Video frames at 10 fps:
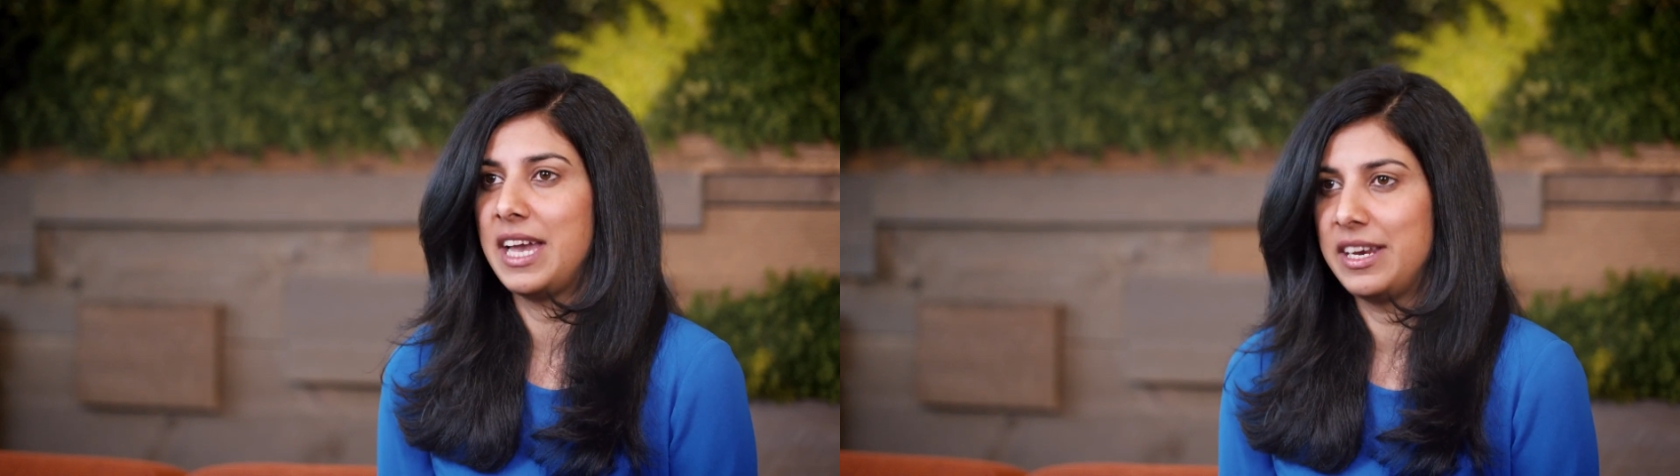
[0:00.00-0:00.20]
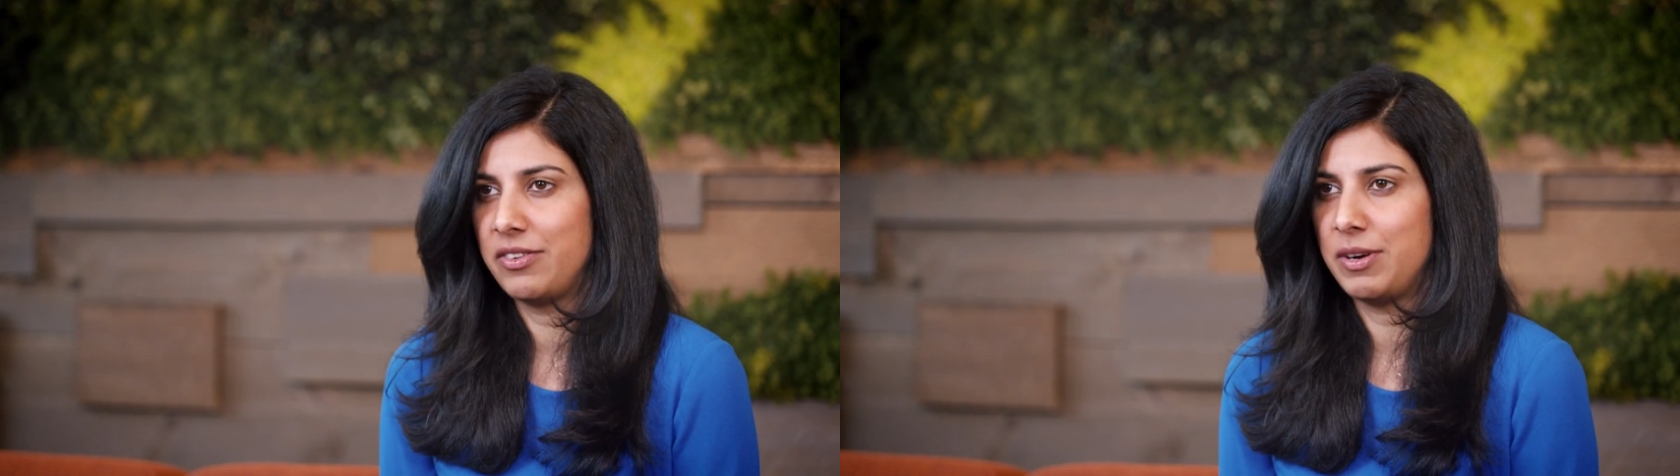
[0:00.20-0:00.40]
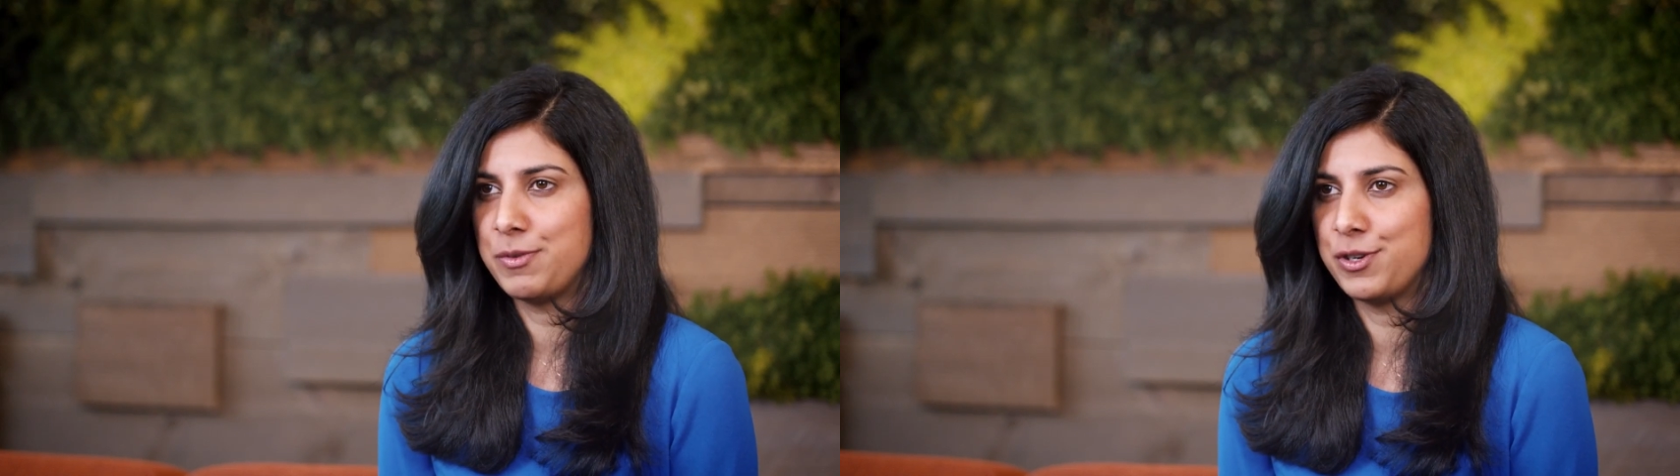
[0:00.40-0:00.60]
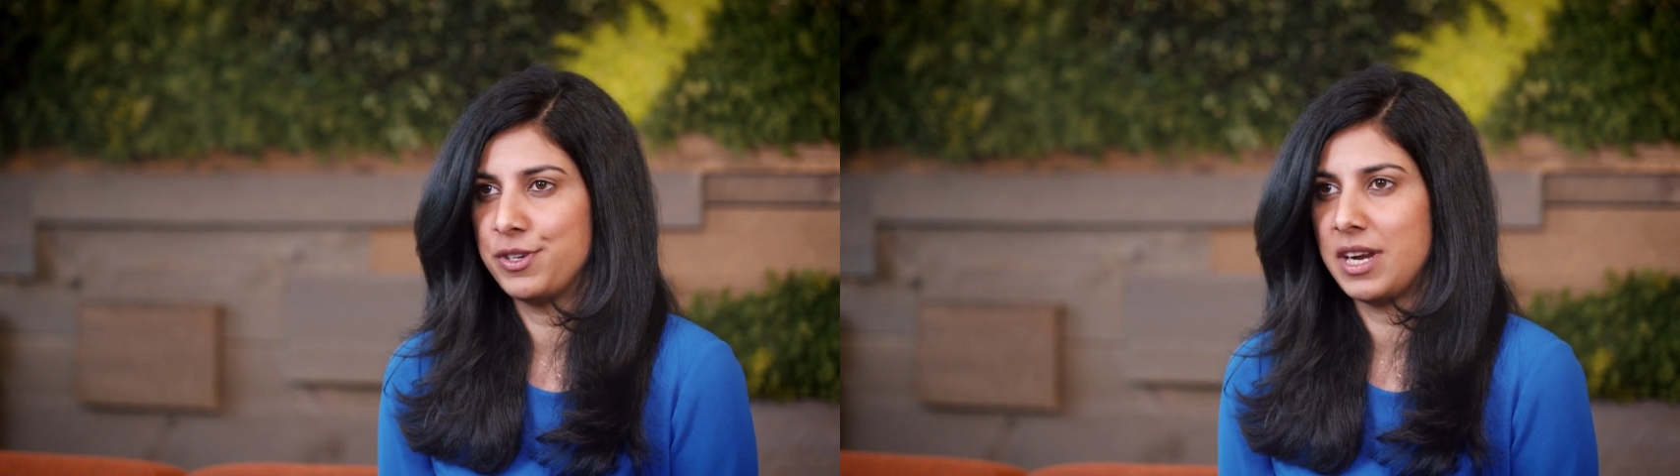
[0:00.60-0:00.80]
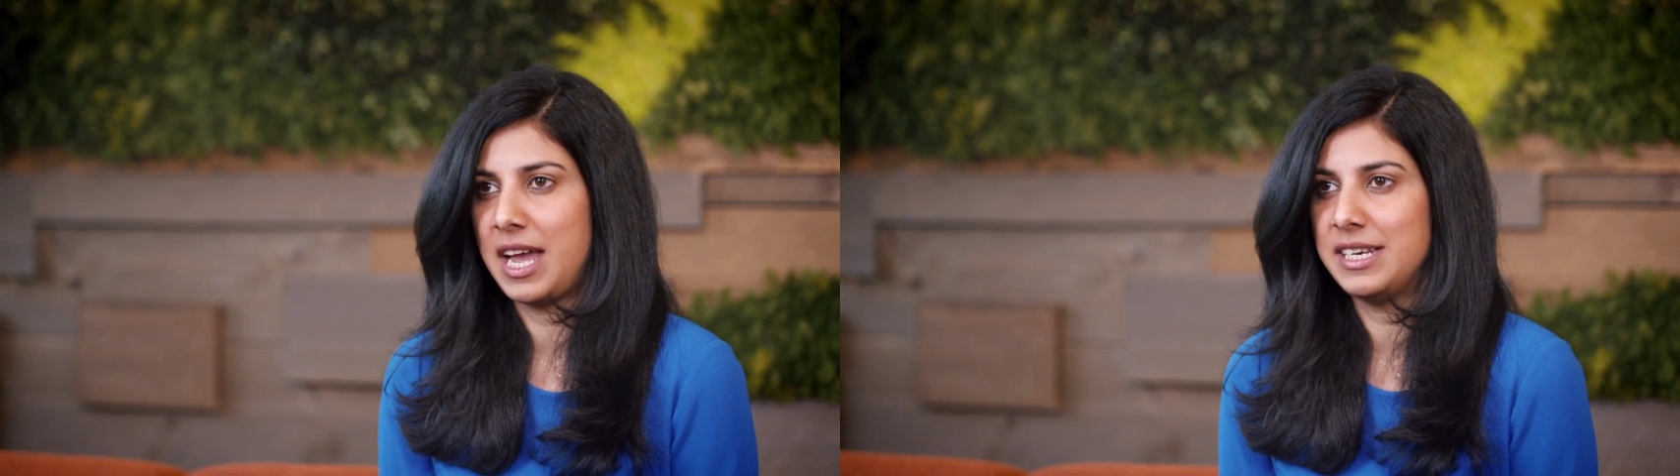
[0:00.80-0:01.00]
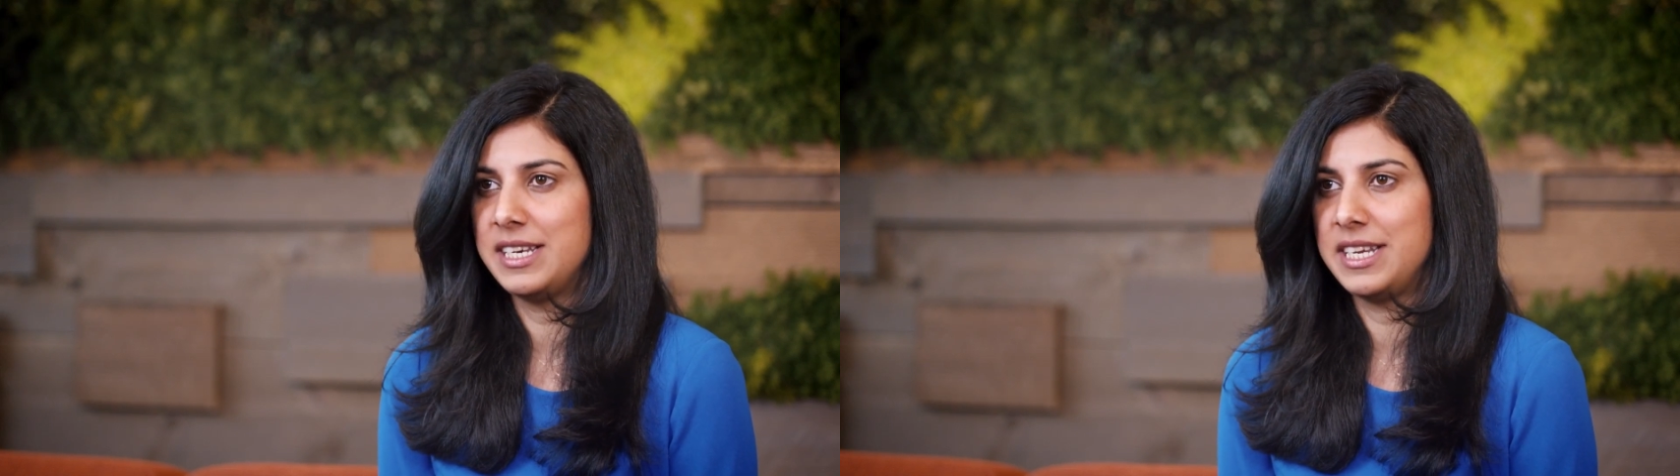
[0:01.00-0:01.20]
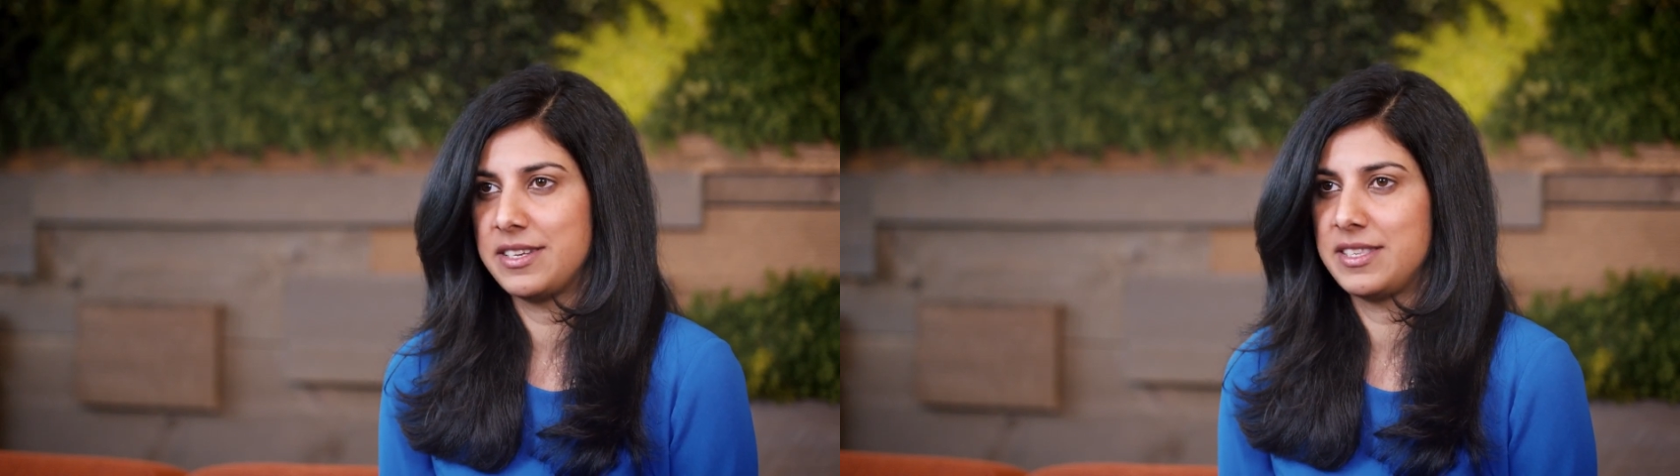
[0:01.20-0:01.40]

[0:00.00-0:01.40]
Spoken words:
encryption and data